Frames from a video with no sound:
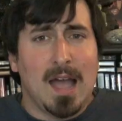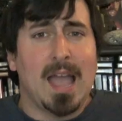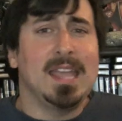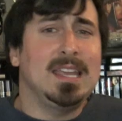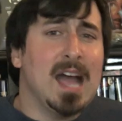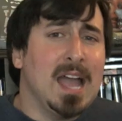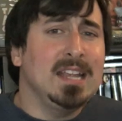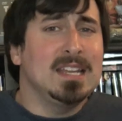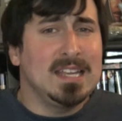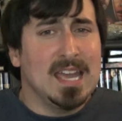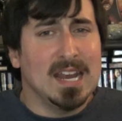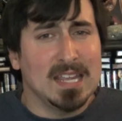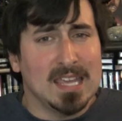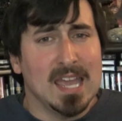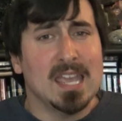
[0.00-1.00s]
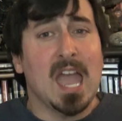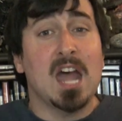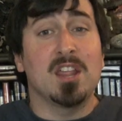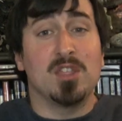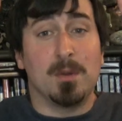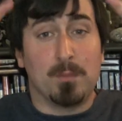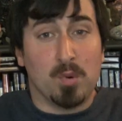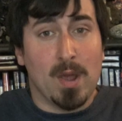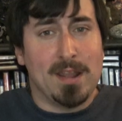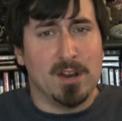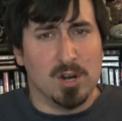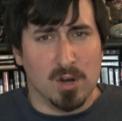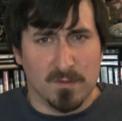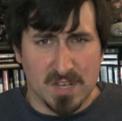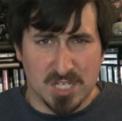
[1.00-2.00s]
I kinda get a kick out of the
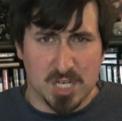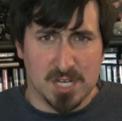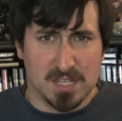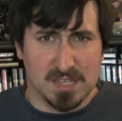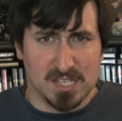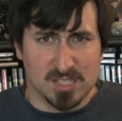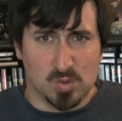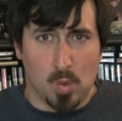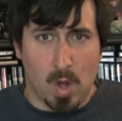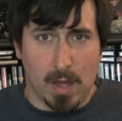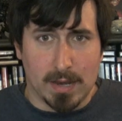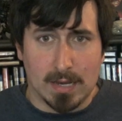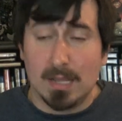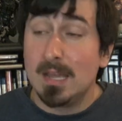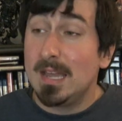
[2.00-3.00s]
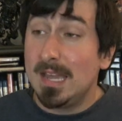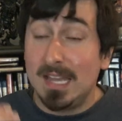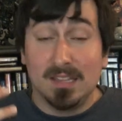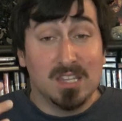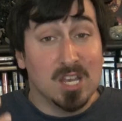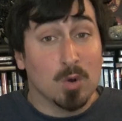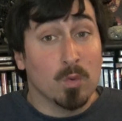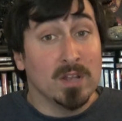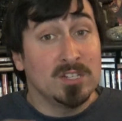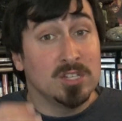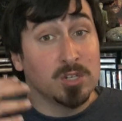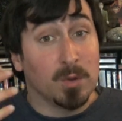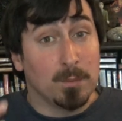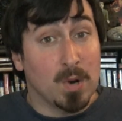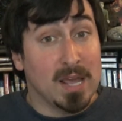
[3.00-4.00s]
Predator vision in this one. In the
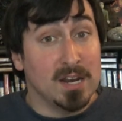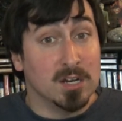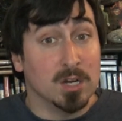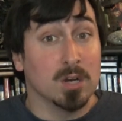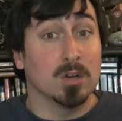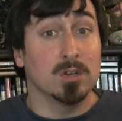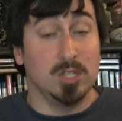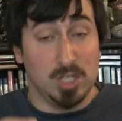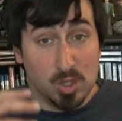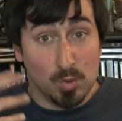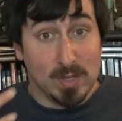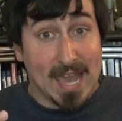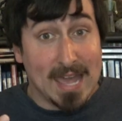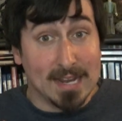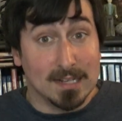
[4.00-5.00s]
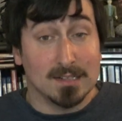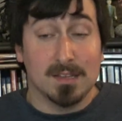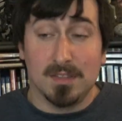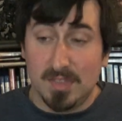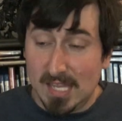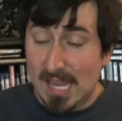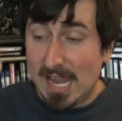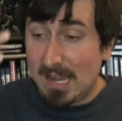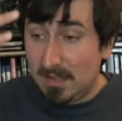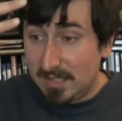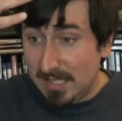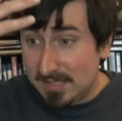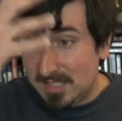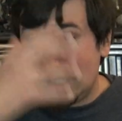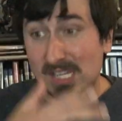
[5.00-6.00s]
original Predator, you get it. The
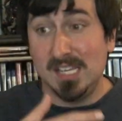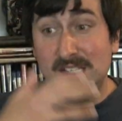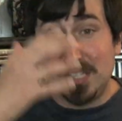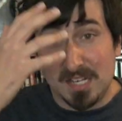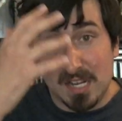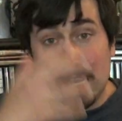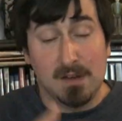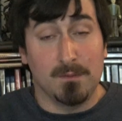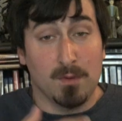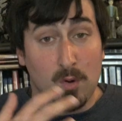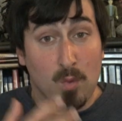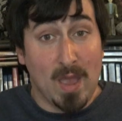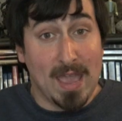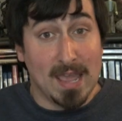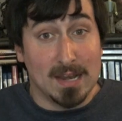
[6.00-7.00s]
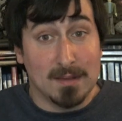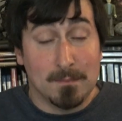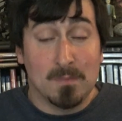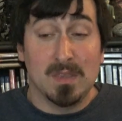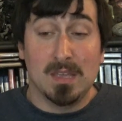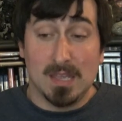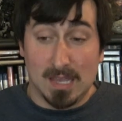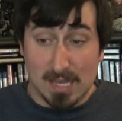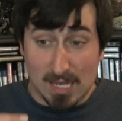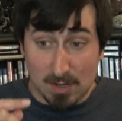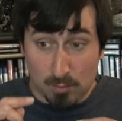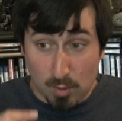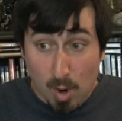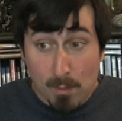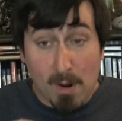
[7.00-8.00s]
alien sees in infrared.
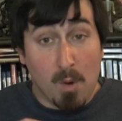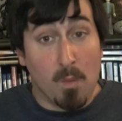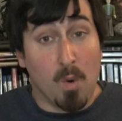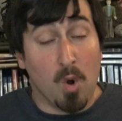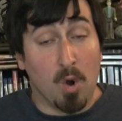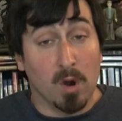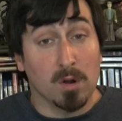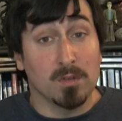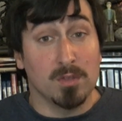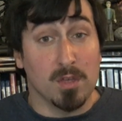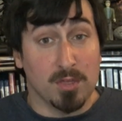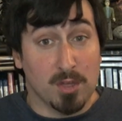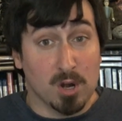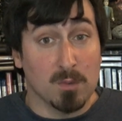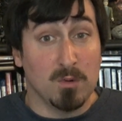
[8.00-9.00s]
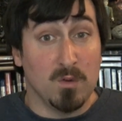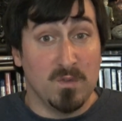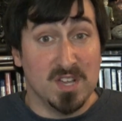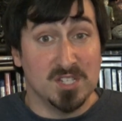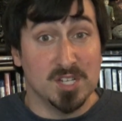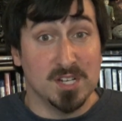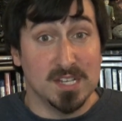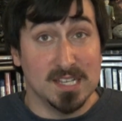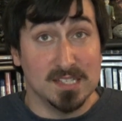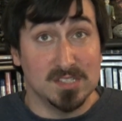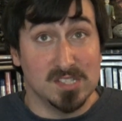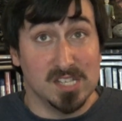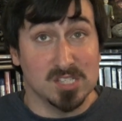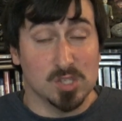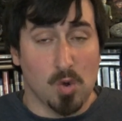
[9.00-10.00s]
In Robowar, the thermal vision
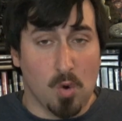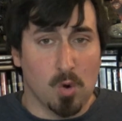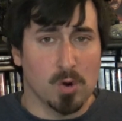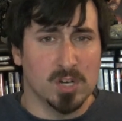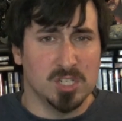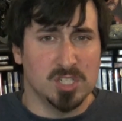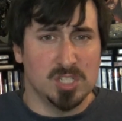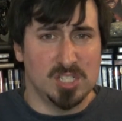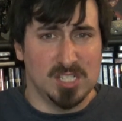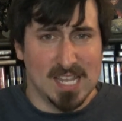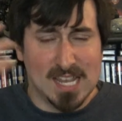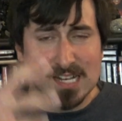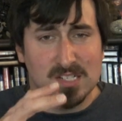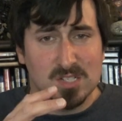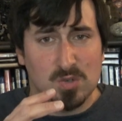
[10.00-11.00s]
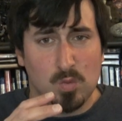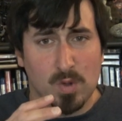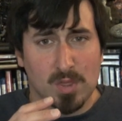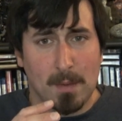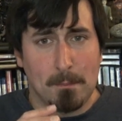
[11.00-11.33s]
is this orange tint with